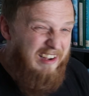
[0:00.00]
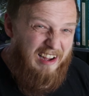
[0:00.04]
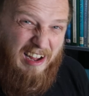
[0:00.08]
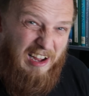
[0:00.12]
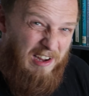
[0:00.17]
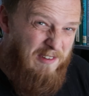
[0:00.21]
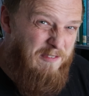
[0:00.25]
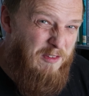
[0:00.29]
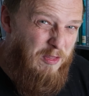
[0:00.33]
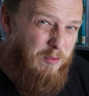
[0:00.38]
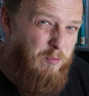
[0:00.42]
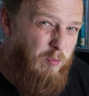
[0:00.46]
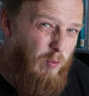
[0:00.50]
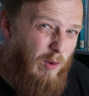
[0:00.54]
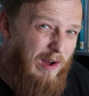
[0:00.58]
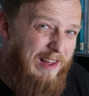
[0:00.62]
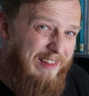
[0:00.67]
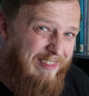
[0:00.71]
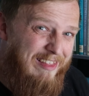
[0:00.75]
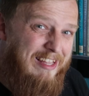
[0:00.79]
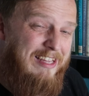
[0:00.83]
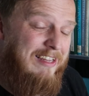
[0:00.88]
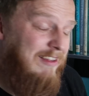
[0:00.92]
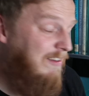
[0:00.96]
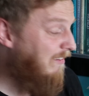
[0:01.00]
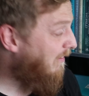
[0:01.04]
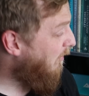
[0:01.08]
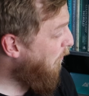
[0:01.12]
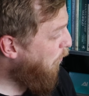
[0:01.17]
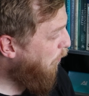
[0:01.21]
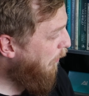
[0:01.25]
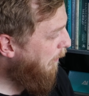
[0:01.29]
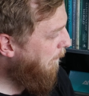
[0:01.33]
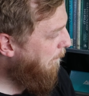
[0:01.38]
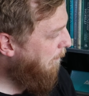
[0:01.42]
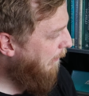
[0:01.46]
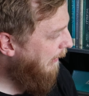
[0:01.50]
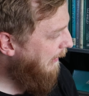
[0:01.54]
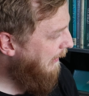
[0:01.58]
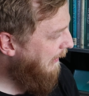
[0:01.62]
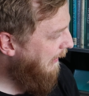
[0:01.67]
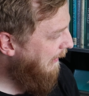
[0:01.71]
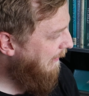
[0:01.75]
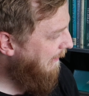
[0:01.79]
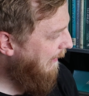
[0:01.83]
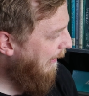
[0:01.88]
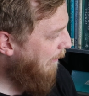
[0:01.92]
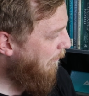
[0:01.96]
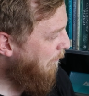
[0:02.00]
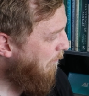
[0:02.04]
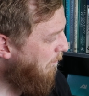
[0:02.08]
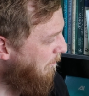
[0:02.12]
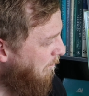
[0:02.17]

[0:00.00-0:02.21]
other than what I think is the wood breaking down.